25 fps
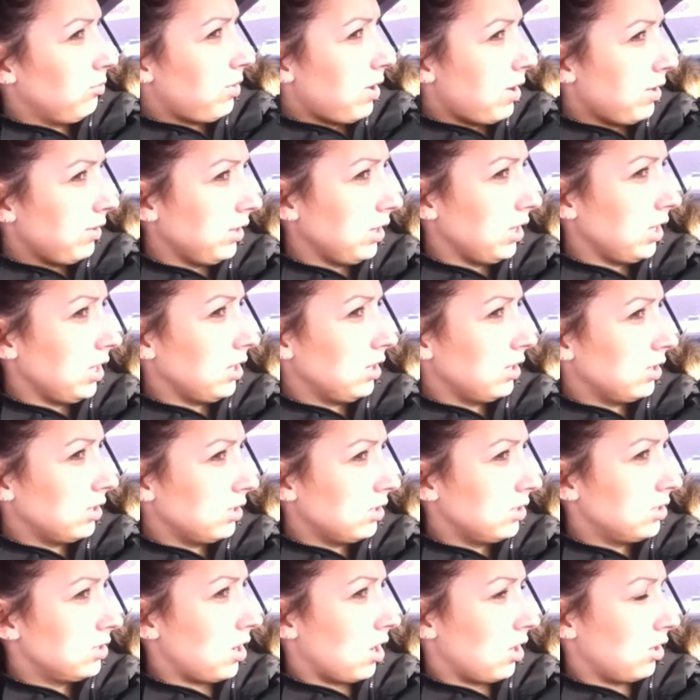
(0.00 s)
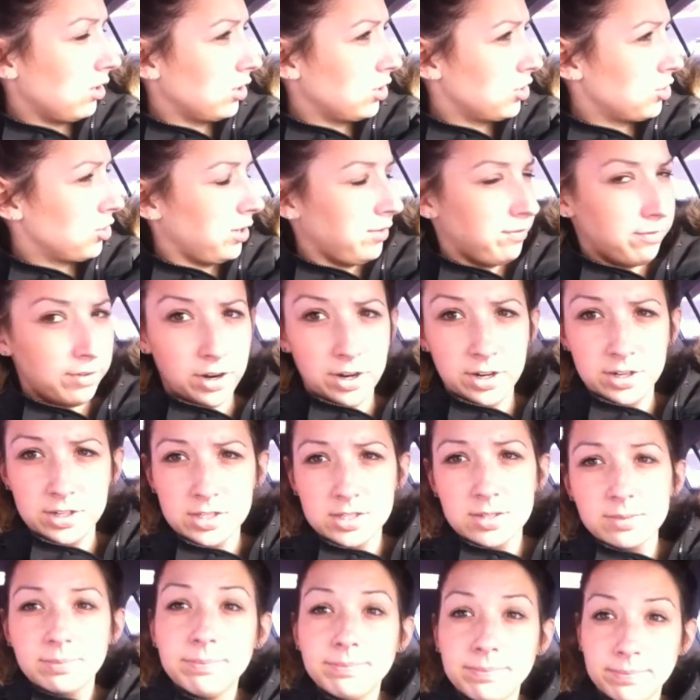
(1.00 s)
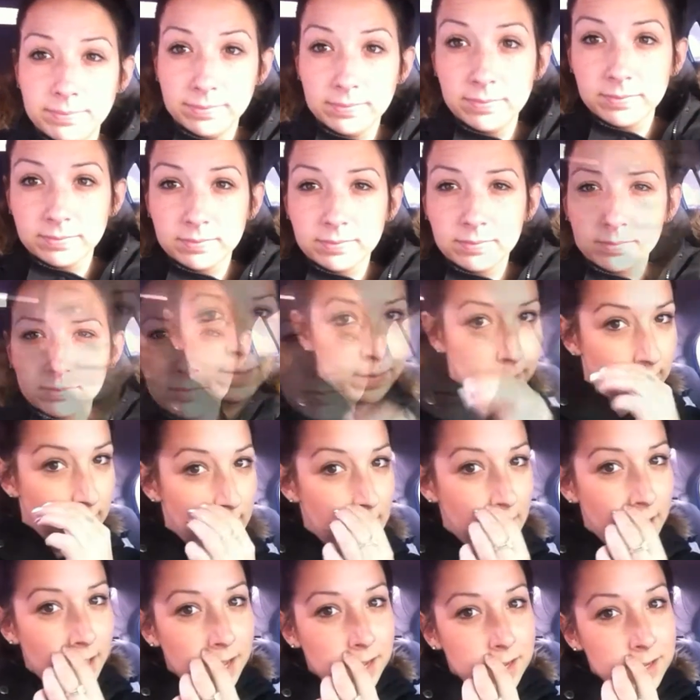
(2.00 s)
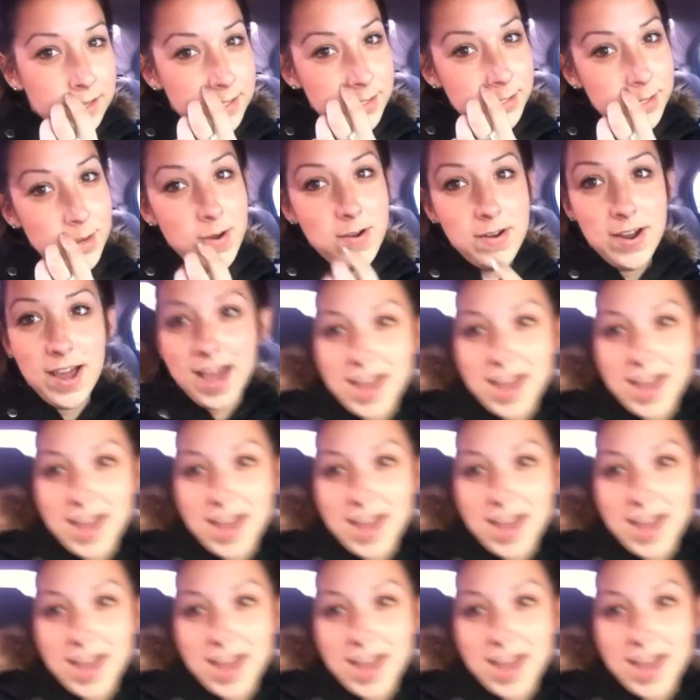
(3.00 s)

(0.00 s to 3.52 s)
Probably Dollar Tree first. So